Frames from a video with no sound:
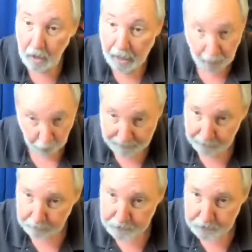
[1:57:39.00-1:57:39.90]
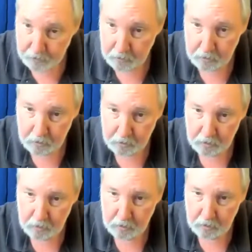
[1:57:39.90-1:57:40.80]
I hope that helps.
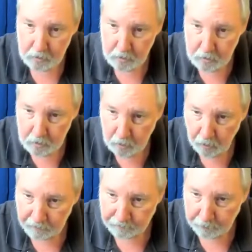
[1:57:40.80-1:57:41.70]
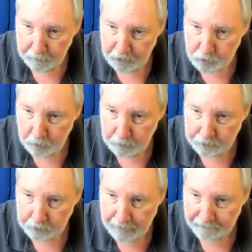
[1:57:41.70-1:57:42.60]
Over four months, we went
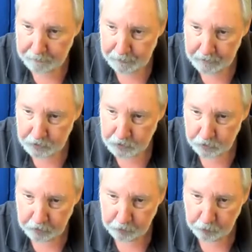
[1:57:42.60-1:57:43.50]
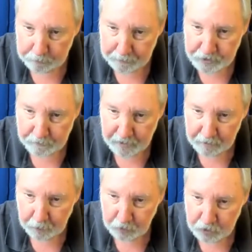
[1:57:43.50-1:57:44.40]
through every part of this order, replaced
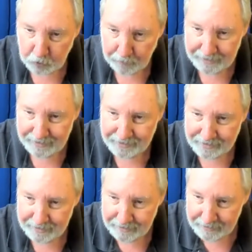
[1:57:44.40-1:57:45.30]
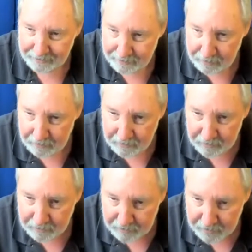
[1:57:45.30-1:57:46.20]
motherboard twice and
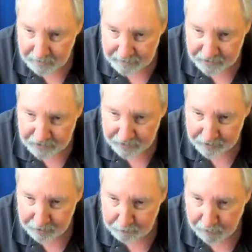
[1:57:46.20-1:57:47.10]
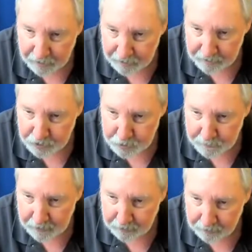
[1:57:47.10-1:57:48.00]
test another, bought another
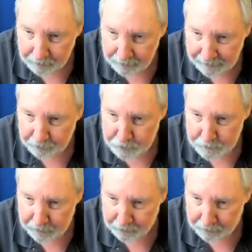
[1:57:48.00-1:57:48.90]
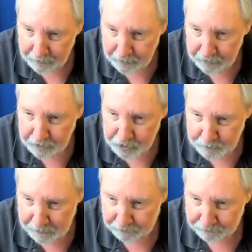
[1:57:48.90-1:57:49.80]
speaker, air speaker,
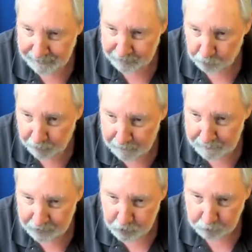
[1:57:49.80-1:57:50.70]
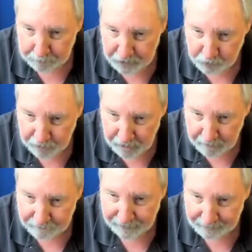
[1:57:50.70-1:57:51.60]
Speaker flagged RAM errors, replaced
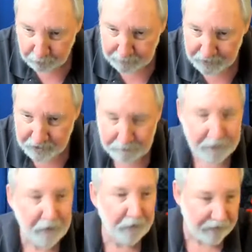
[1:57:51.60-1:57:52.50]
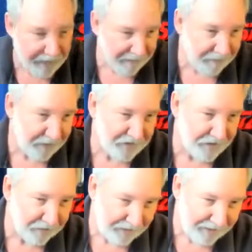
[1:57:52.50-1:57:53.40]
RAM, finally replaced CPU, and that fixed it.
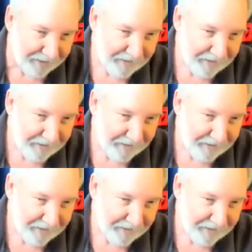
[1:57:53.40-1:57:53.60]
Okay.